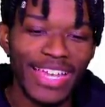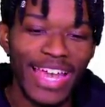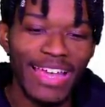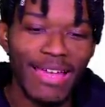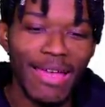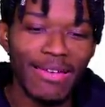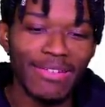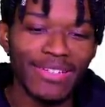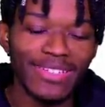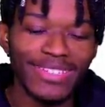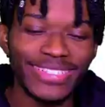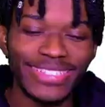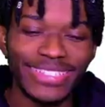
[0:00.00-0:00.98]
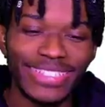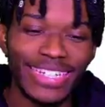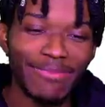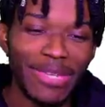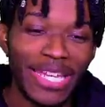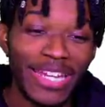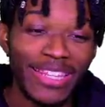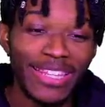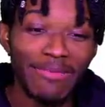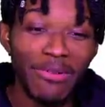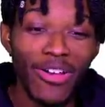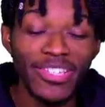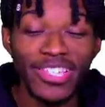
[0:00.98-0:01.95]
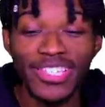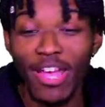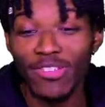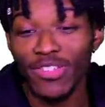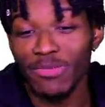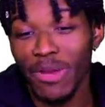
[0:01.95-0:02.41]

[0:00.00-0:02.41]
I mean, the Boston Celtics